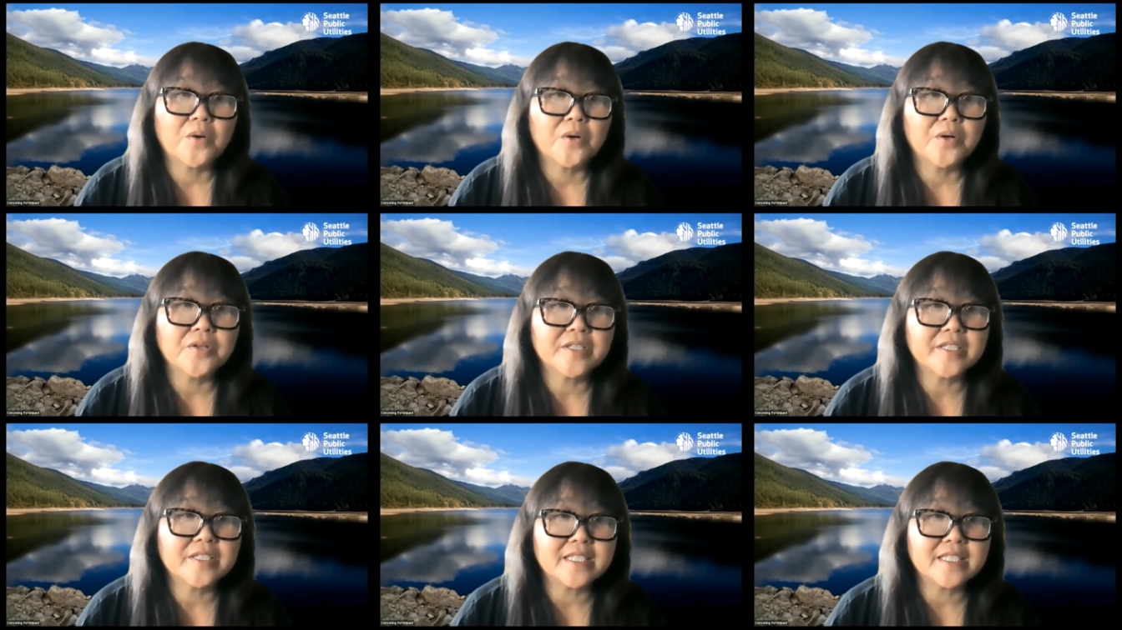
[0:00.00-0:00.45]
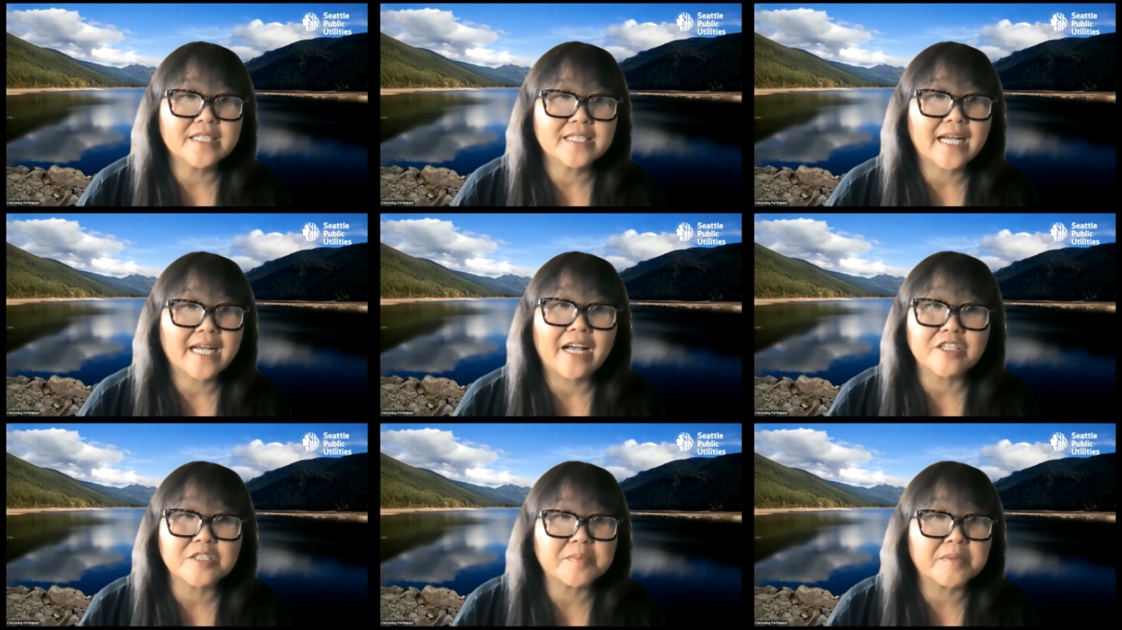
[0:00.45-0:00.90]
or the need
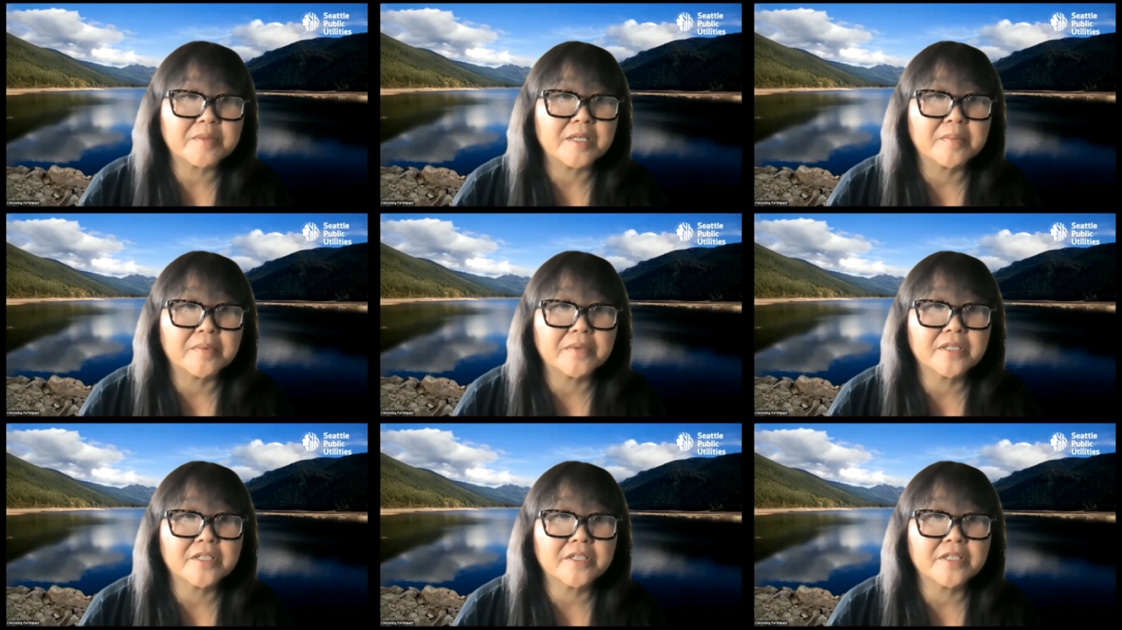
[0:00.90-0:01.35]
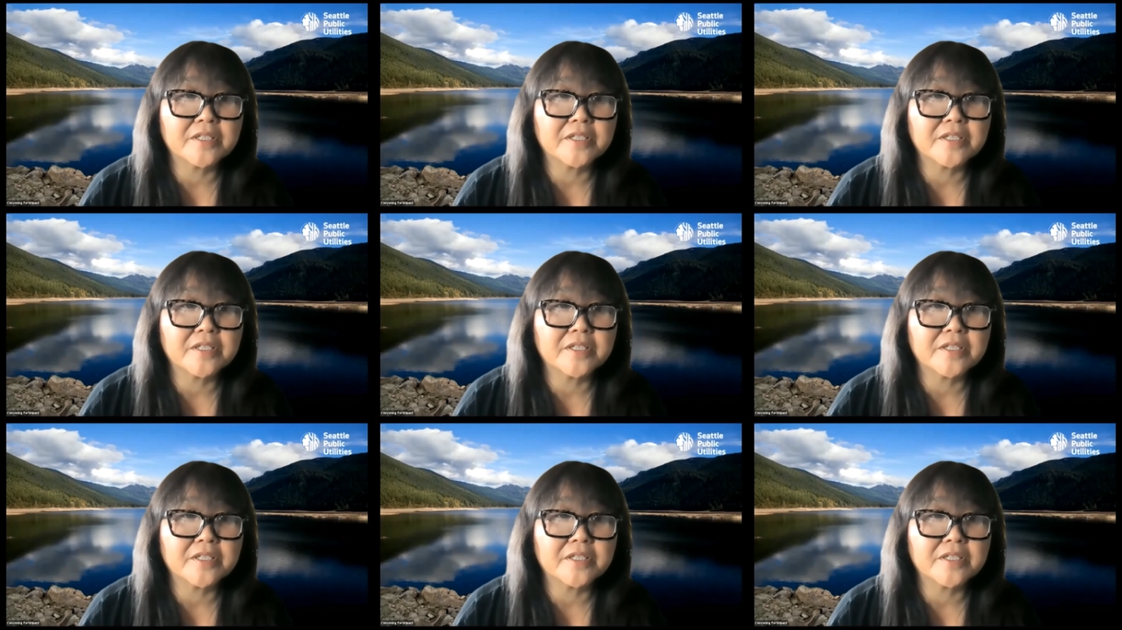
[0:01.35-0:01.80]
to house people in the
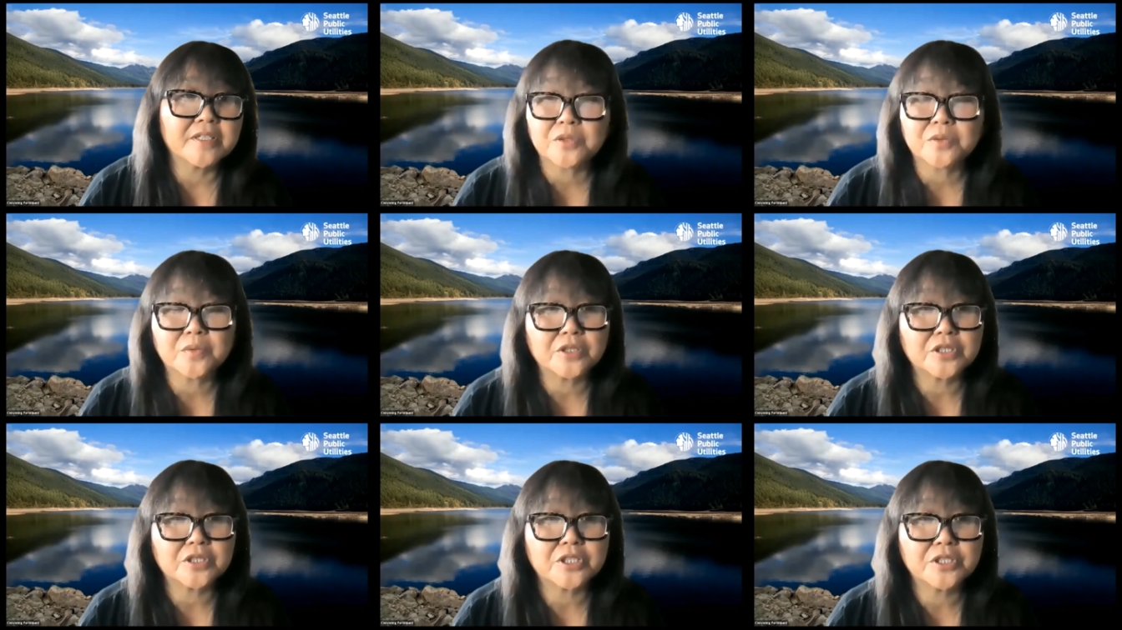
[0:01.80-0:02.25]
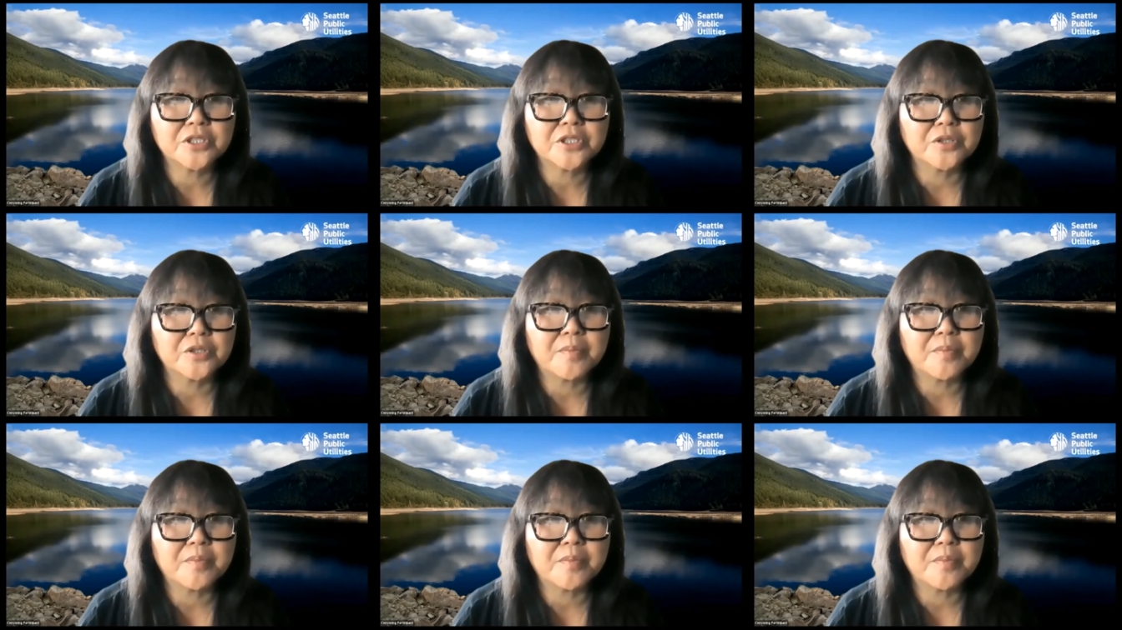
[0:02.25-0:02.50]
post-World War